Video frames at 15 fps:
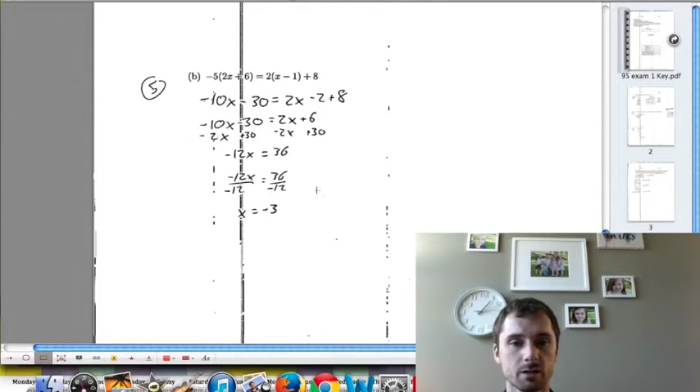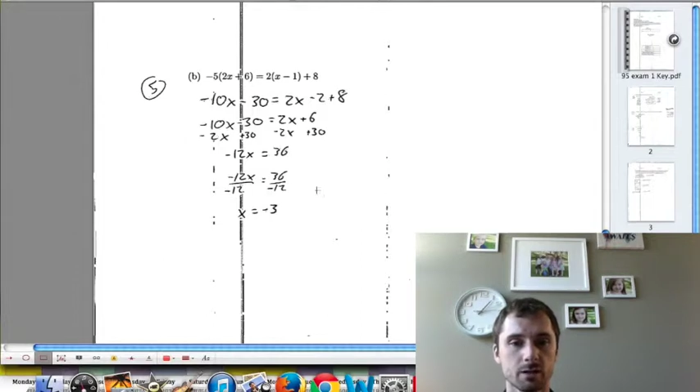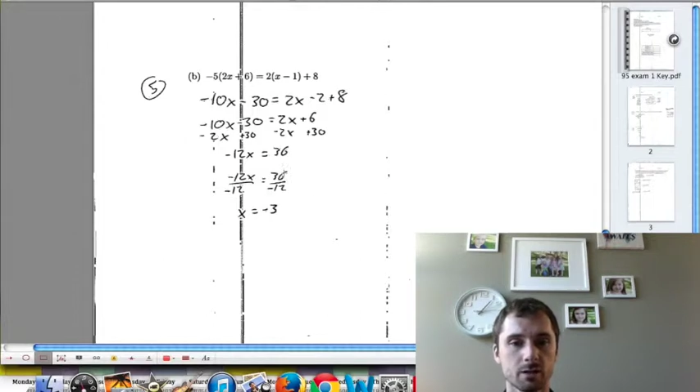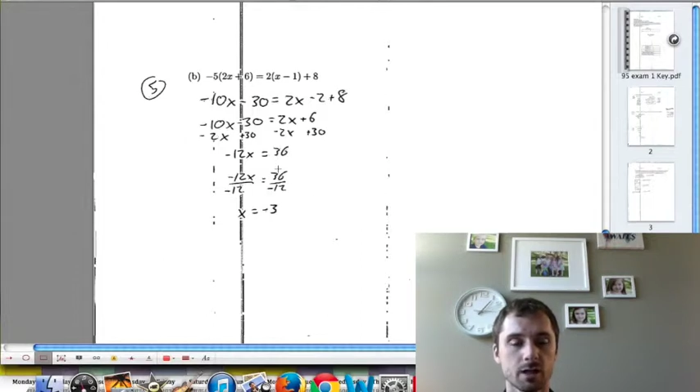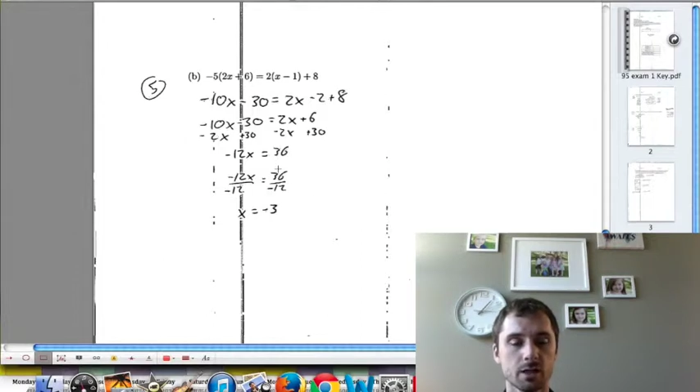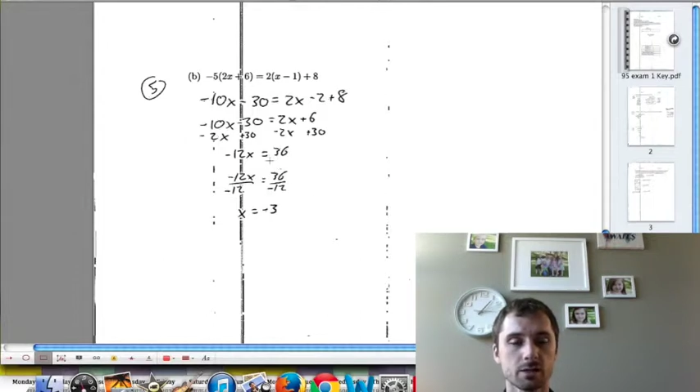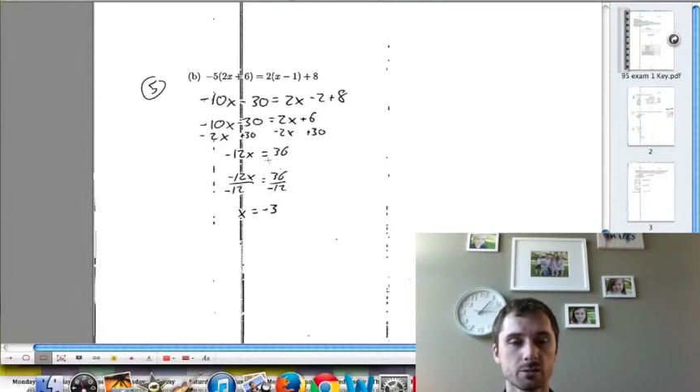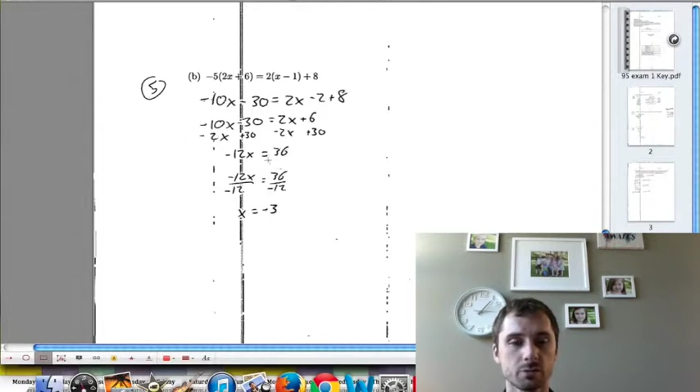then
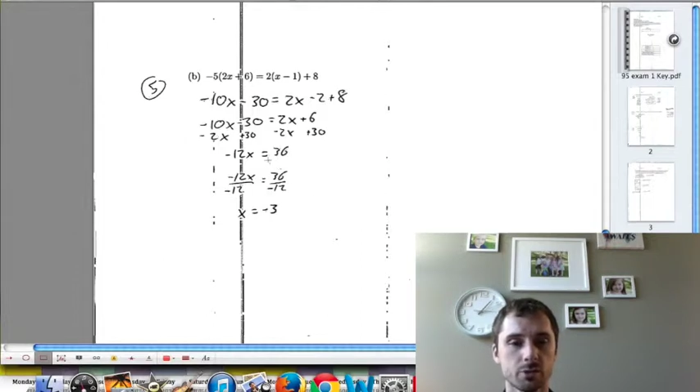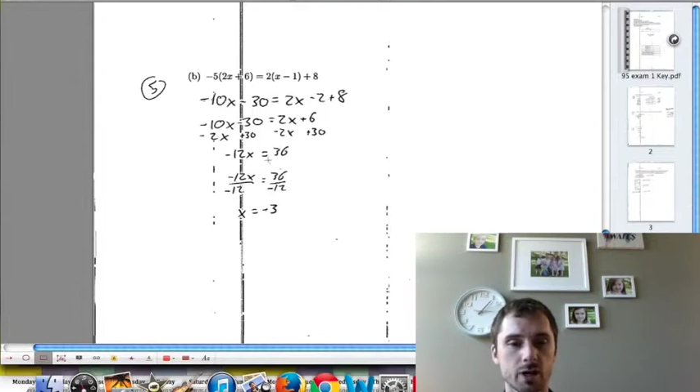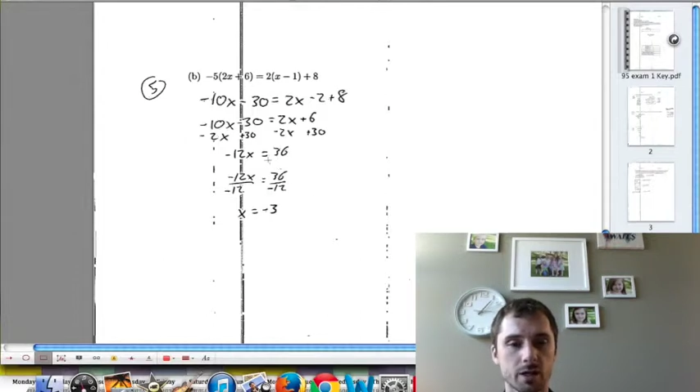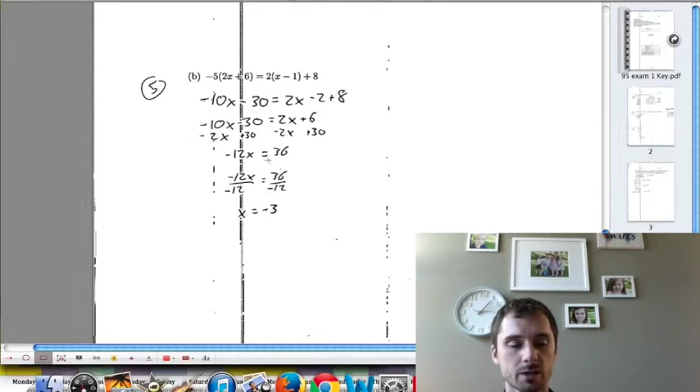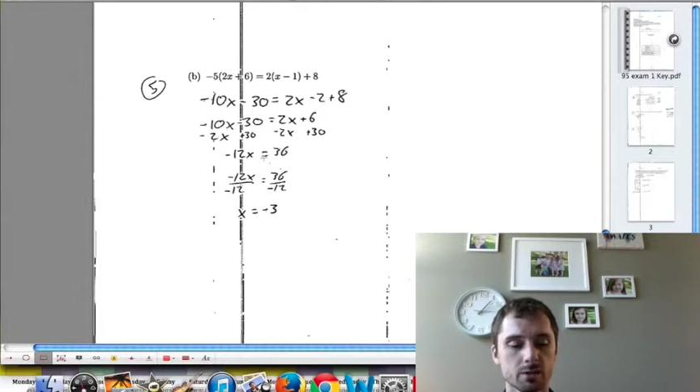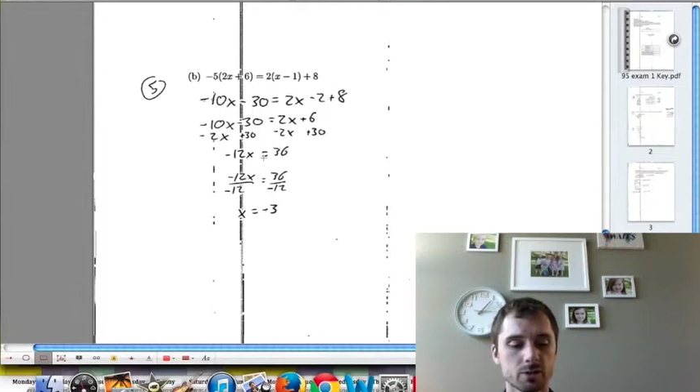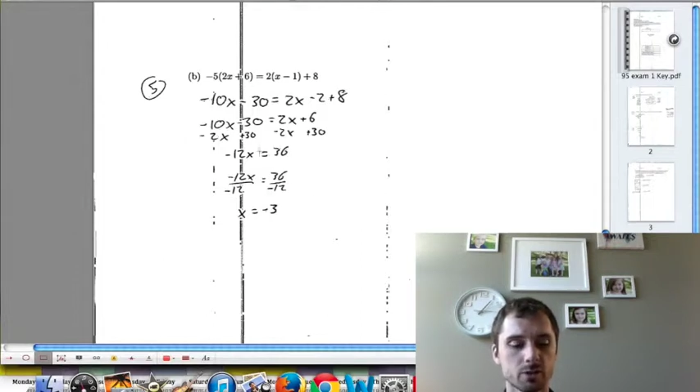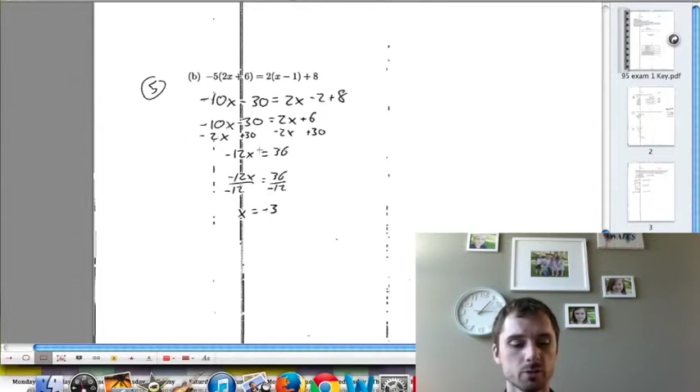I
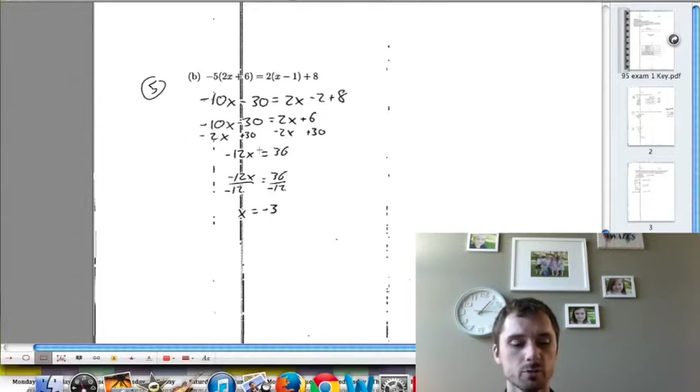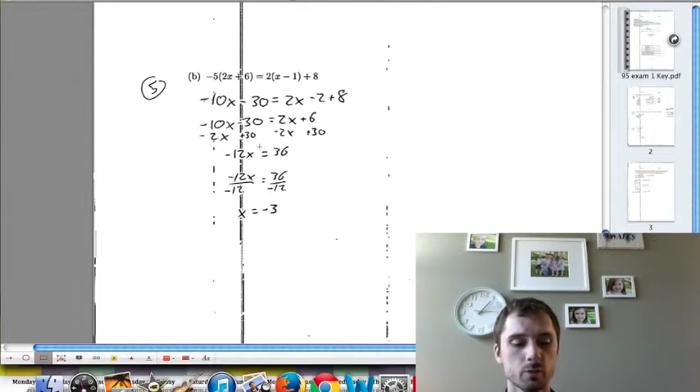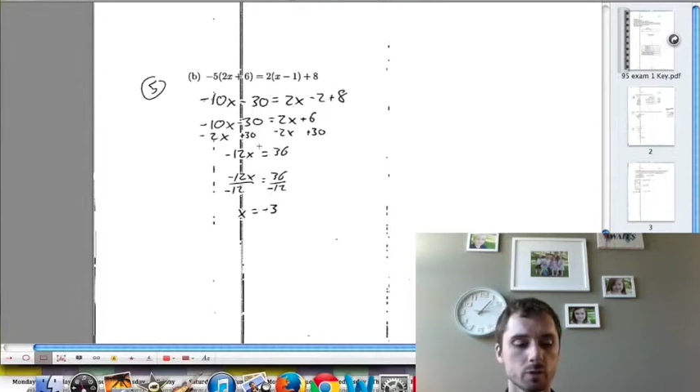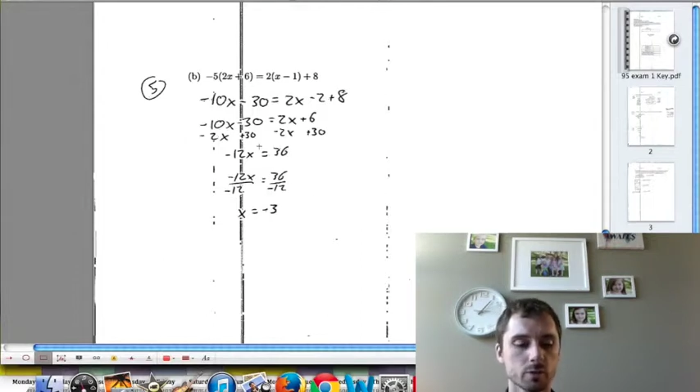subtracted 2 more,